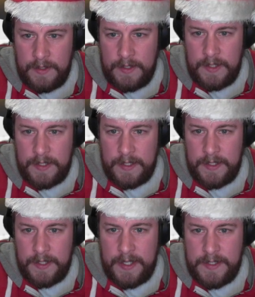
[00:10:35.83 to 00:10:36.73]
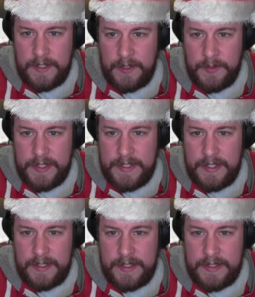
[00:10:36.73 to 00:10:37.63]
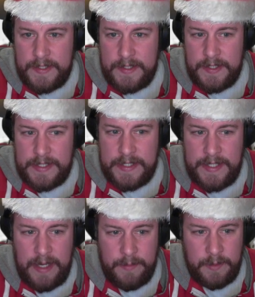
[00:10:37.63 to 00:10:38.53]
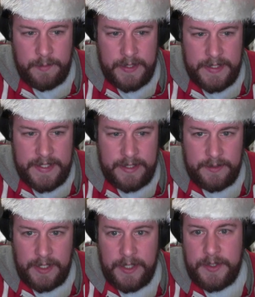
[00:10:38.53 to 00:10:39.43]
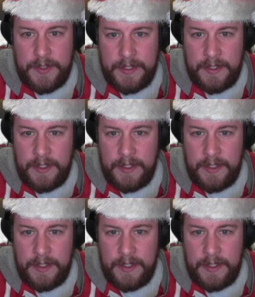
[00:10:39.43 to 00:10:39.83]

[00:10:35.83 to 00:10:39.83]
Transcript: And okay, so now we can see that it's disabled, but it's still loaded.